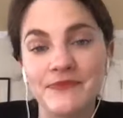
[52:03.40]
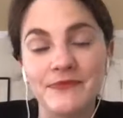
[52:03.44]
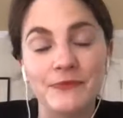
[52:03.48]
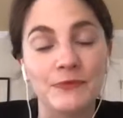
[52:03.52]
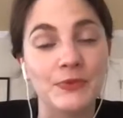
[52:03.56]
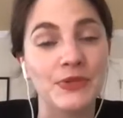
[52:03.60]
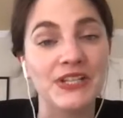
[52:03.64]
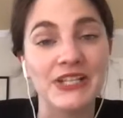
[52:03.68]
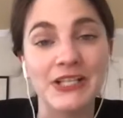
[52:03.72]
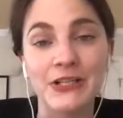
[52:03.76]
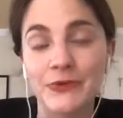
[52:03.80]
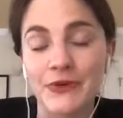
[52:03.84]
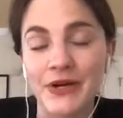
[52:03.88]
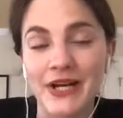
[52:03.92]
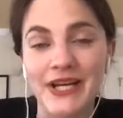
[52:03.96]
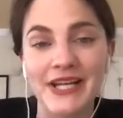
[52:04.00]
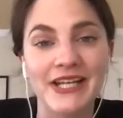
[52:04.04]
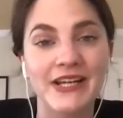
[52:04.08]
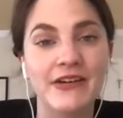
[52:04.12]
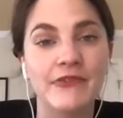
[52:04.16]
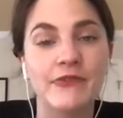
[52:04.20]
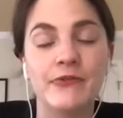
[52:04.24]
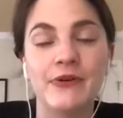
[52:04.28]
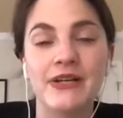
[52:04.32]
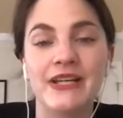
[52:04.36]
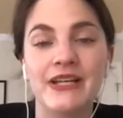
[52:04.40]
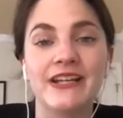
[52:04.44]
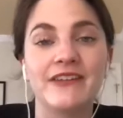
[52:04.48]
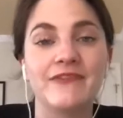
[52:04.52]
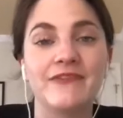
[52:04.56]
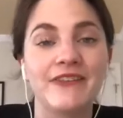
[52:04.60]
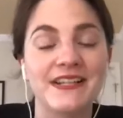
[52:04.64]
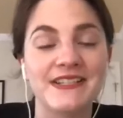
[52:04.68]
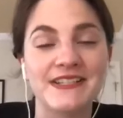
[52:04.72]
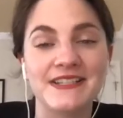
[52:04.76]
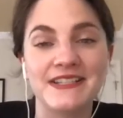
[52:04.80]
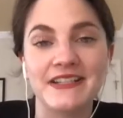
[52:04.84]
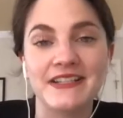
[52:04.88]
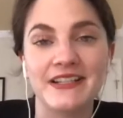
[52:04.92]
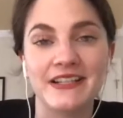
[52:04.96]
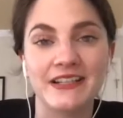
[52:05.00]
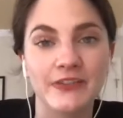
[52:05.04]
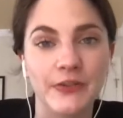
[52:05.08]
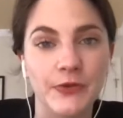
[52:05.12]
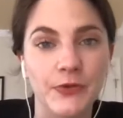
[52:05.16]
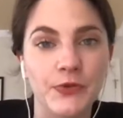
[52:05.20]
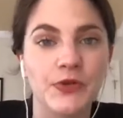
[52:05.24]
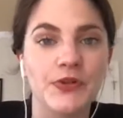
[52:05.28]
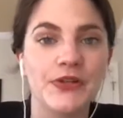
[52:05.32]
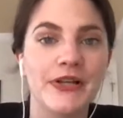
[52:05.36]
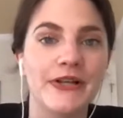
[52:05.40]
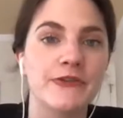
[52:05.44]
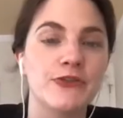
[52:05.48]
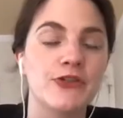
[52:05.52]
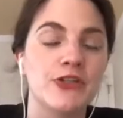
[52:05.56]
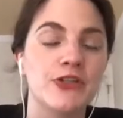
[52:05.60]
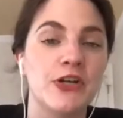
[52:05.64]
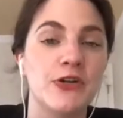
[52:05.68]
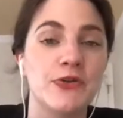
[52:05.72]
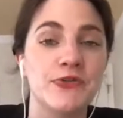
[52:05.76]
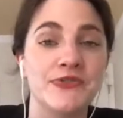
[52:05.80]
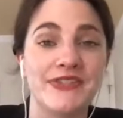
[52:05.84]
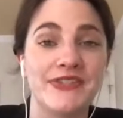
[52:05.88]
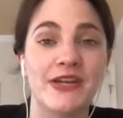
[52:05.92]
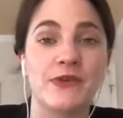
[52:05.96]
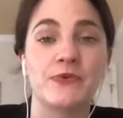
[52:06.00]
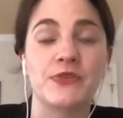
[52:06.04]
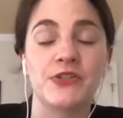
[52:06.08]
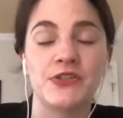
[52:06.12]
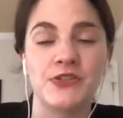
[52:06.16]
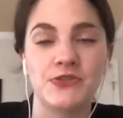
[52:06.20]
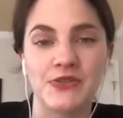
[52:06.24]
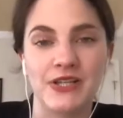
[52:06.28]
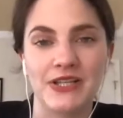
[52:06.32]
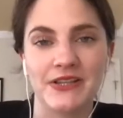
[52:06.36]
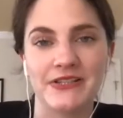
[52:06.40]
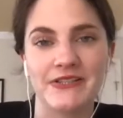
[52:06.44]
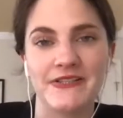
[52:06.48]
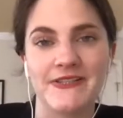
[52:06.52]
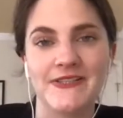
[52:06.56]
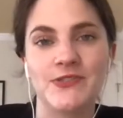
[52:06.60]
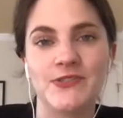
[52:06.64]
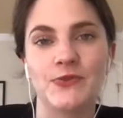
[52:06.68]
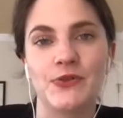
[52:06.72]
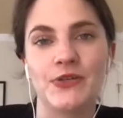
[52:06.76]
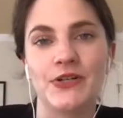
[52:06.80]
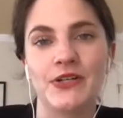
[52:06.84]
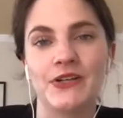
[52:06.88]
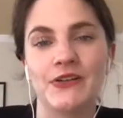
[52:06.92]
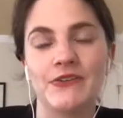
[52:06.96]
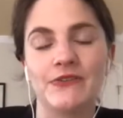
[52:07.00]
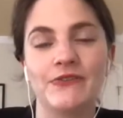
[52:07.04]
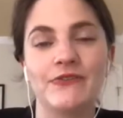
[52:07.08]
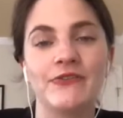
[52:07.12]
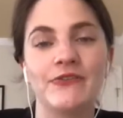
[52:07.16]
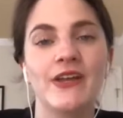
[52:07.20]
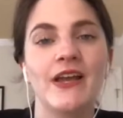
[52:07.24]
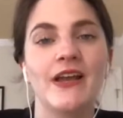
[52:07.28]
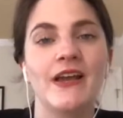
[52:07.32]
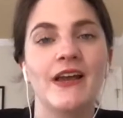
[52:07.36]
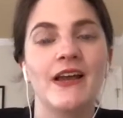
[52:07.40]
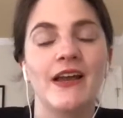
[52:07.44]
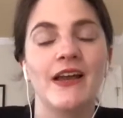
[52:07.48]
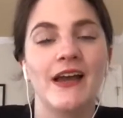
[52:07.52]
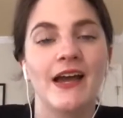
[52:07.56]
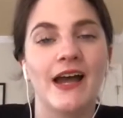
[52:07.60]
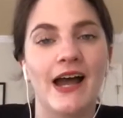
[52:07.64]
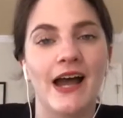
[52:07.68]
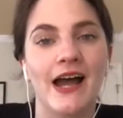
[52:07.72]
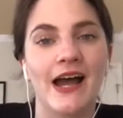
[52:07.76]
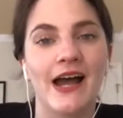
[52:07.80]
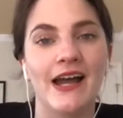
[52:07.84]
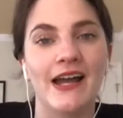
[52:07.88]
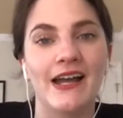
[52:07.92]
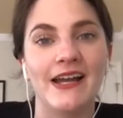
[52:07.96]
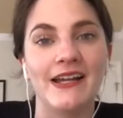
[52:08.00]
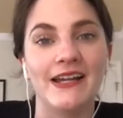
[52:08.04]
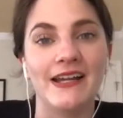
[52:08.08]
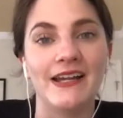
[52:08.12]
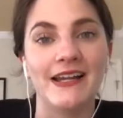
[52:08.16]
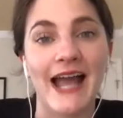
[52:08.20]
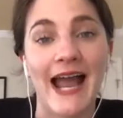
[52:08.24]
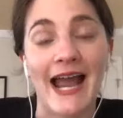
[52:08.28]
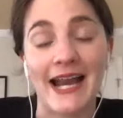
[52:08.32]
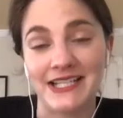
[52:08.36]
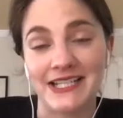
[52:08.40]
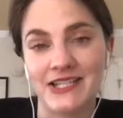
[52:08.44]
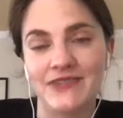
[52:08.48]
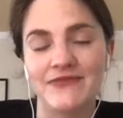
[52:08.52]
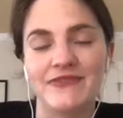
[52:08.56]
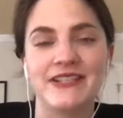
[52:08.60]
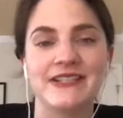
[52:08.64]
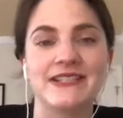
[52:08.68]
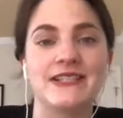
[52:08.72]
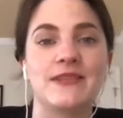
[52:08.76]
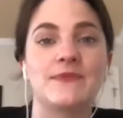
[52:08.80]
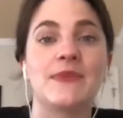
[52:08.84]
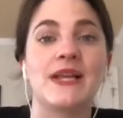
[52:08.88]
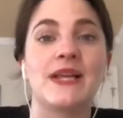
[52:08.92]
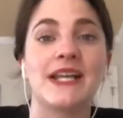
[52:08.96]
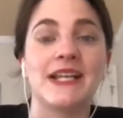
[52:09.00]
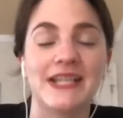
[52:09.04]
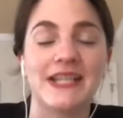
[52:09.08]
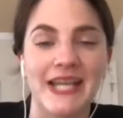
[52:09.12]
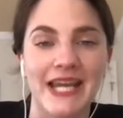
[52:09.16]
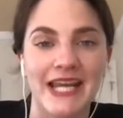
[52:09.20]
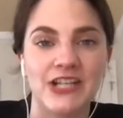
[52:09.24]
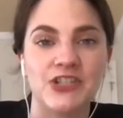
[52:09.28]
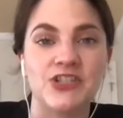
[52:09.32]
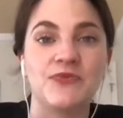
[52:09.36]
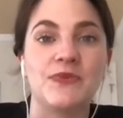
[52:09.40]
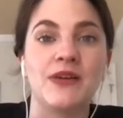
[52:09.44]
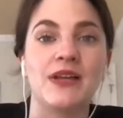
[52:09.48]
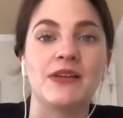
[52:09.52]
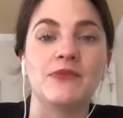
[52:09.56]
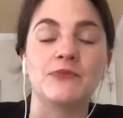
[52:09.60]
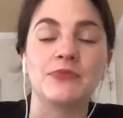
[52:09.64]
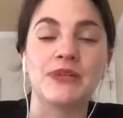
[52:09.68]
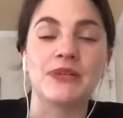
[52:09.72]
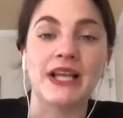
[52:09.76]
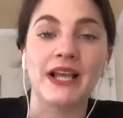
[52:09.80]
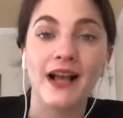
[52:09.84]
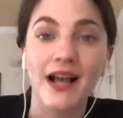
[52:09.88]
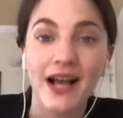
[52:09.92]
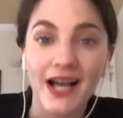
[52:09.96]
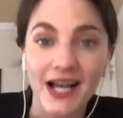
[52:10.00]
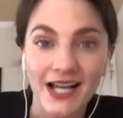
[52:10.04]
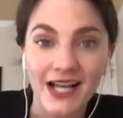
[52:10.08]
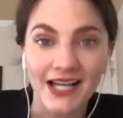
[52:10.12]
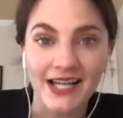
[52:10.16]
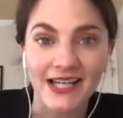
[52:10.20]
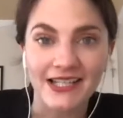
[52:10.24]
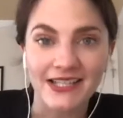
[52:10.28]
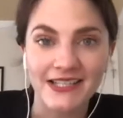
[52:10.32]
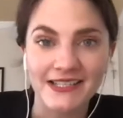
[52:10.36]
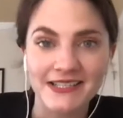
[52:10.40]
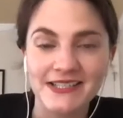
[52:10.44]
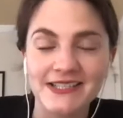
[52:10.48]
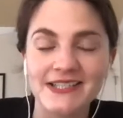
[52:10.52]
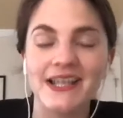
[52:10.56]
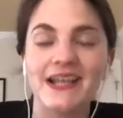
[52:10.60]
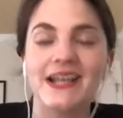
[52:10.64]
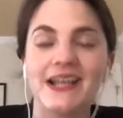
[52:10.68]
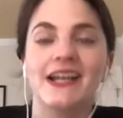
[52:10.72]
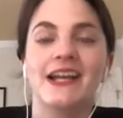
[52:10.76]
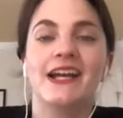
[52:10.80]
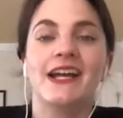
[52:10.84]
really great if we invested in local NGOs that were doing this sort of uh, activism and engagement because